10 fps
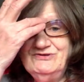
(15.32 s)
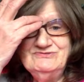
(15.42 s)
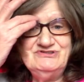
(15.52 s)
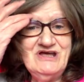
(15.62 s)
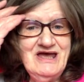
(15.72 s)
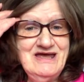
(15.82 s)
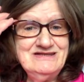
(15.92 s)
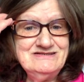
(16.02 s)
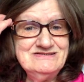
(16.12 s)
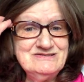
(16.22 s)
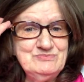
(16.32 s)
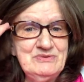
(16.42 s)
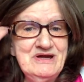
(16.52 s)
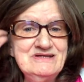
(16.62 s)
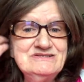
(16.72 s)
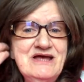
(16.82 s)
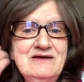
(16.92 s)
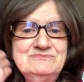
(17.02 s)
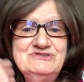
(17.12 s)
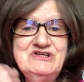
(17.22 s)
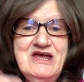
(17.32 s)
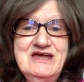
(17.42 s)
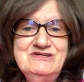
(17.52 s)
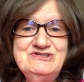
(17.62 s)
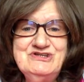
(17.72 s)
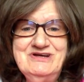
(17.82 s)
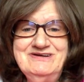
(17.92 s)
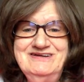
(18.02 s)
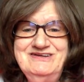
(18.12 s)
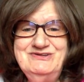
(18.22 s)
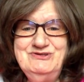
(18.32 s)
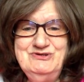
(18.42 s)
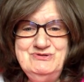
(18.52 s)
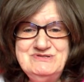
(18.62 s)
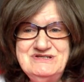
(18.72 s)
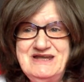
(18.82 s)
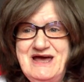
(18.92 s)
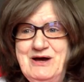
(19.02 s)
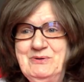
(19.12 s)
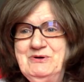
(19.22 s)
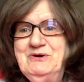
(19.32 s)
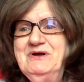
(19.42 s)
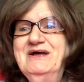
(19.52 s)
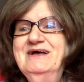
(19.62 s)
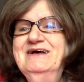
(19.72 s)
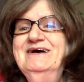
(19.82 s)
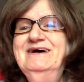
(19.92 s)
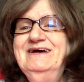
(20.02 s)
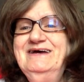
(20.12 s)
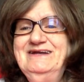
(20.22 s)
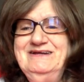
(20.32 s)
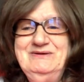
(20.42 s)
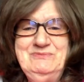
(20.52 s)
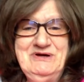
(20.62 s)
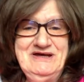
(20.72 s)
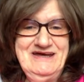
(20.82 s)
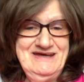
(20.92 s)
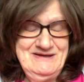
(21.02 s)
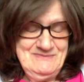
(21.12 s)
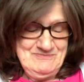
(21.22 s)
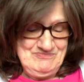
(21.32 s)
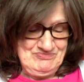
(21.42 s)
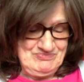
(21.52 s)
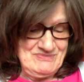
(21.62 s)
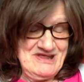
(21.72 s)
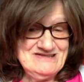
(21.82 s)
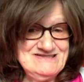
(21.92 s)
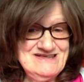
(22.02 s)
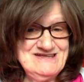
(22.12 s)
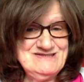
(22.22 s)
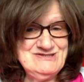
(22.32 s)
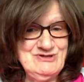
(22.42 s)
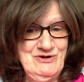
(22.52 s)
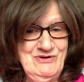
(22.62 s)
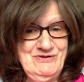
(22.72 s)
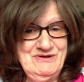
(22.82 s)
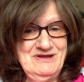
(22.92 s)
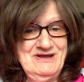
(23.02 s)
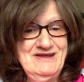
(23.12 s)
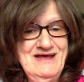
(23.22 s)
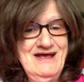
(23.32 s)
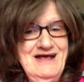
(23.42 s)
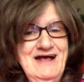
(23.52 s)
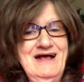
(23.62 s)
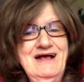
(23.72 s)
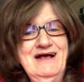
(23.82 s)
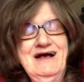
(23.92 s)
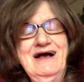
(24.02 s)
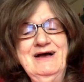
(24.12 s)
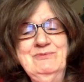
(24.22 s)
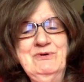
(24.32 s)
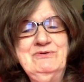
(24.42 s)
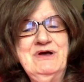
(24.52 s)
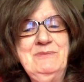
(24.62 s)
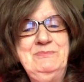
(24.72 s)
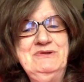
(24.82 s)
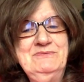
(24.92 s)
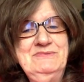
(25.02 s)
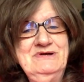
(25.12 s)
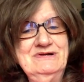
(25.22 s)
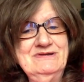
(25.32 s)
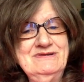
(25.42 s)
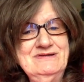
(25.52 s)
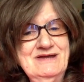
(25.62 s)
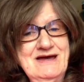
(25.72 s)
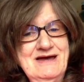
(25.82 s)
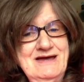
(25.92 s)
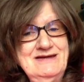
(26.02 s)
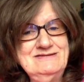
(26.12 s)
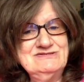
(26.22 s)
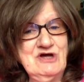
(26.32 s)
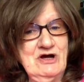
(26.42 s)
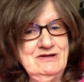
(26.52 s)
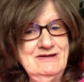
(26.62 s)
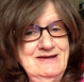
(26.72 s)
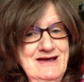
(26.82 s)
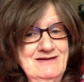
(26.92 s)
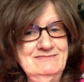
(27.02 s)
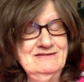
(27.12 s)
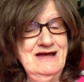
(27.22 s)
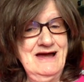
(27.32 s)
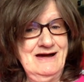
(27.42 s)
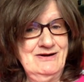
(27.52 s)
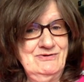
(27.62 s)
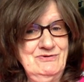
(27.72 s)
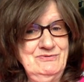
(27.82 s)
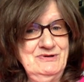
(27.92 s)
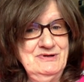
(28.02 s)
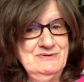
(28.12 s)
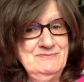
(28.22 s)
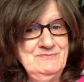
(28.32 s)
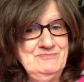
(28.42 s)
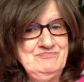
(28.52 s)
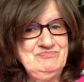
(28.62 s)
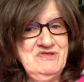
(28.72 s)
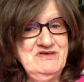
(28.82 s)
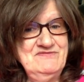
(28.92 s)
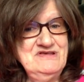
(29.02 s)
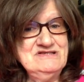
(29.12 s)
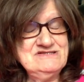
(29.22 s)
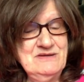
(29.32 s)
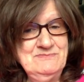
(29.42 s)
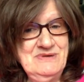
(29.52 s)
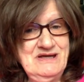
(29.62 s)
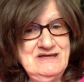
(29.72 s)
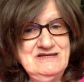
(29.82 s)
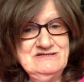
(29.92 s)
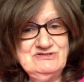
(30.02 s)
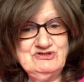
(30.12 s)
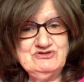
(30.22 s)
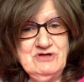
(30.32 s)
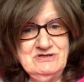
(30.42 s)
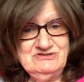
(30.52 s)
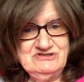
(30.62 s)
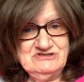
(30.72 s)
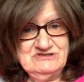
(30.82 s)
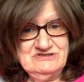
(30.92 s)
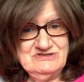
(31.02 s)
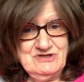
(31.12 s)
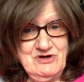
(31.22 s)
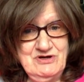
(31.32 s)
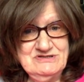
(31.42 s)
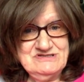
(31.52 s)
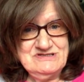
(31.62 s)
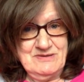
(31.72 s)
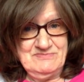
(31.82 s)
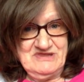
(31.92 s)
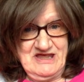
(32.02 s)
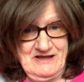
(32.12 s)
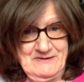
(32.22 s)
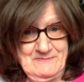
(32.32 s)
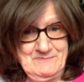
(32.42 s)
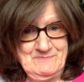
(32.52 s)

Don't you hate the springtime change? you lose an hour. Anyway, let's get started. I woke up in the middle of the night talking out loud giving somebody instructions on something.